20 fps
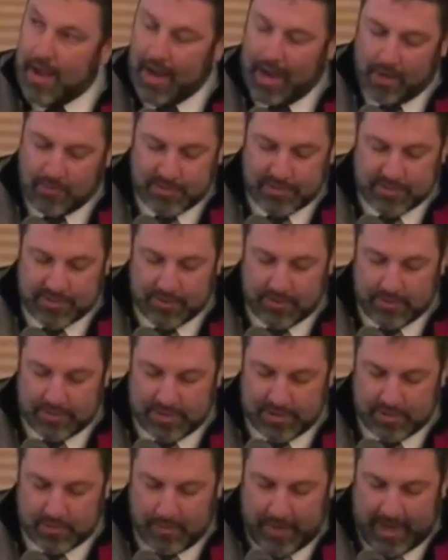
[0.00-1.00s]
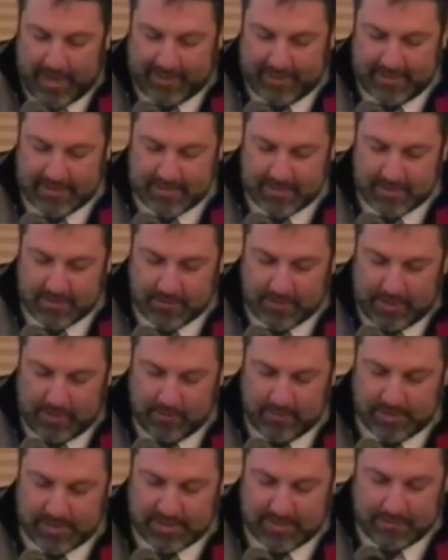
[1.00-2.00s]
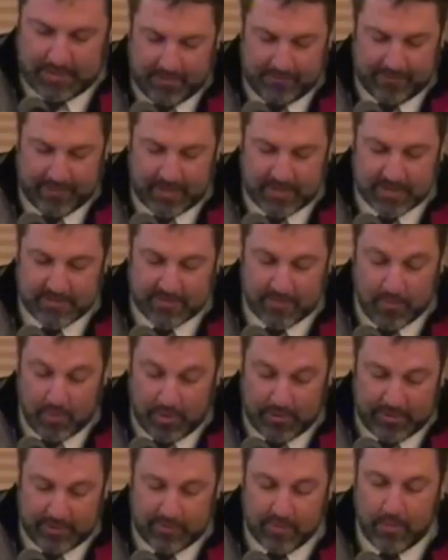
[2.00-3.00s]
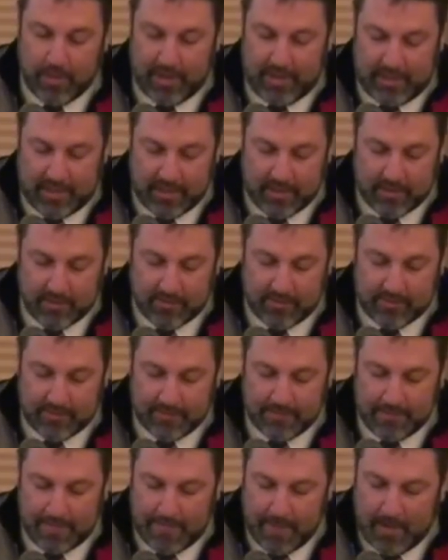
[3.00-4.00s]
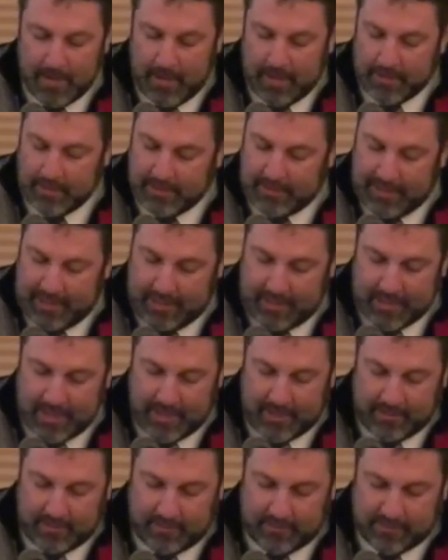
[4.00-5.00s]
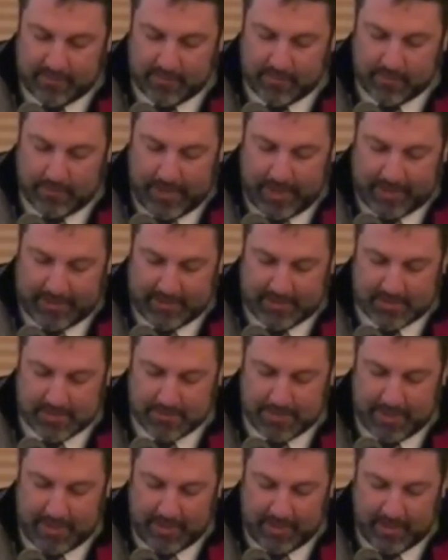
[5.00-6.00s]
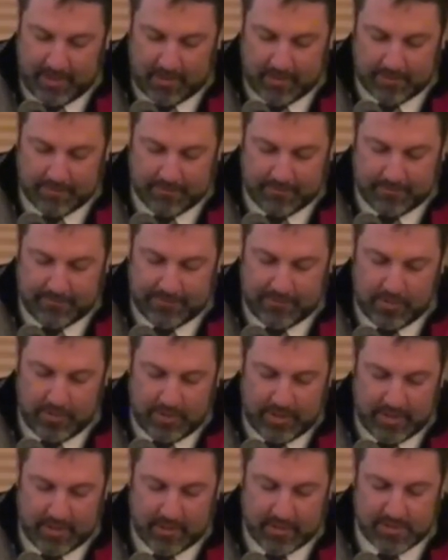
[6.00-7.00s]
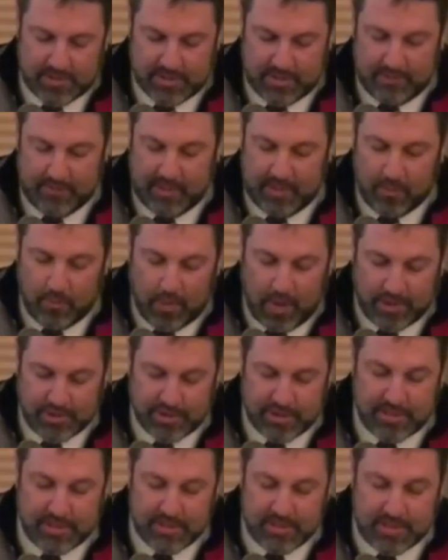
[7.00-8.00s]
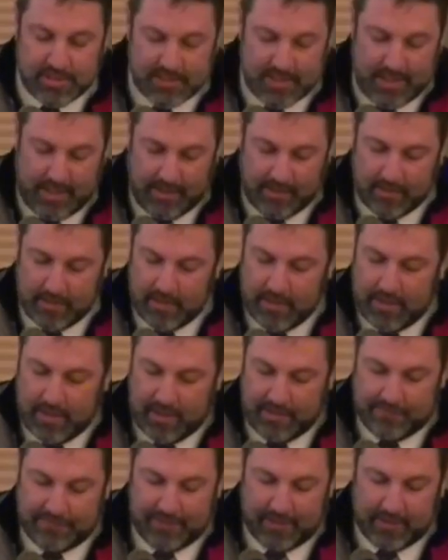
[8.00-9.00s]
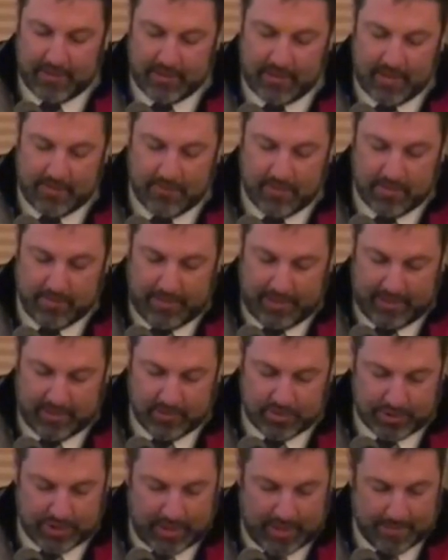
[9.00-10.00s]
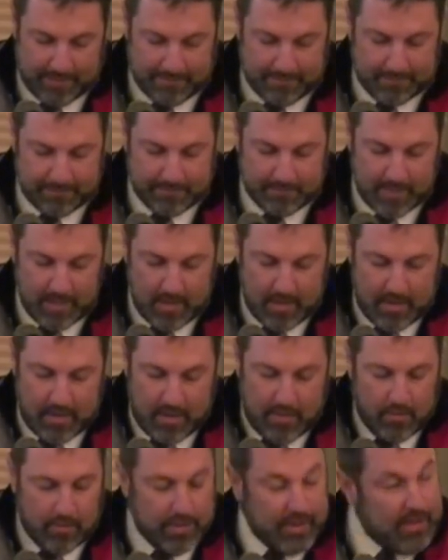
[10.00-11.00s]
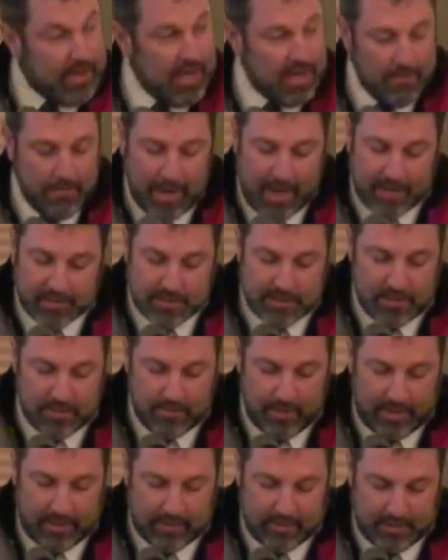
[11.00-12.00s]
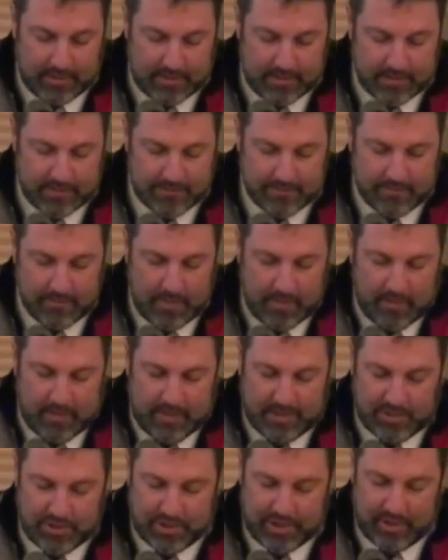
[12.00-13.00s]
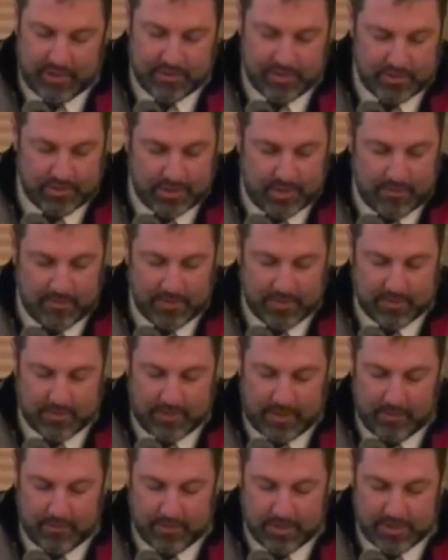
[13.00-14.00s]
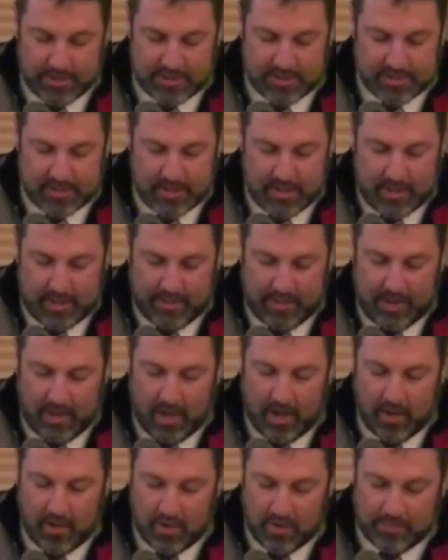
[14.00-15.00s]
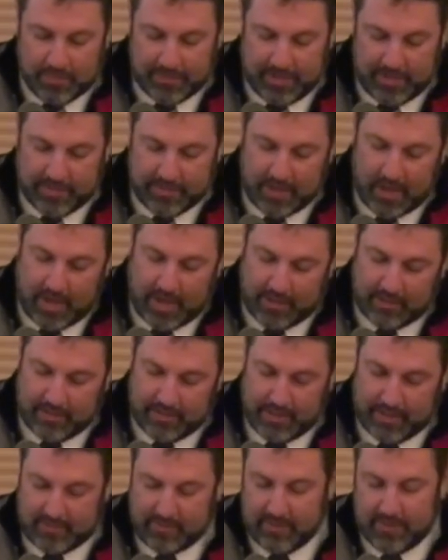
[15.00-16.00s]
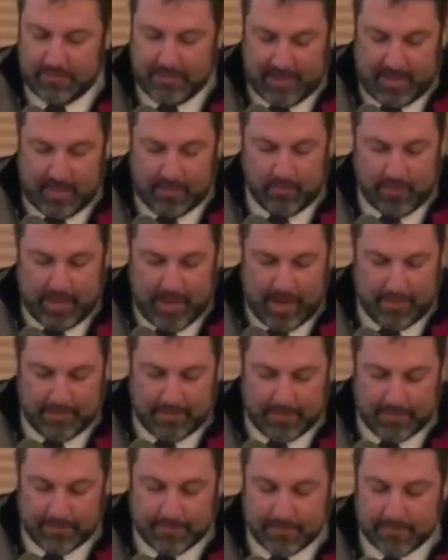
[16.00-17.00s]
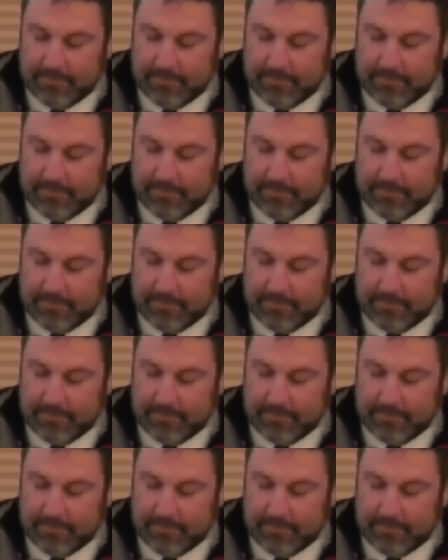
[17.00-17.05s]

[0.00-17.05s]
I was told the Zwackis and the Greenwoods been friends for more than 20 years. In the late 90s, the Zwackis spent a few years living in Washington State and fell in love with the bagel shop. When they came back to New England, they shared the dream with the Greenwoods, and they all hoped and thought that someday it would happen.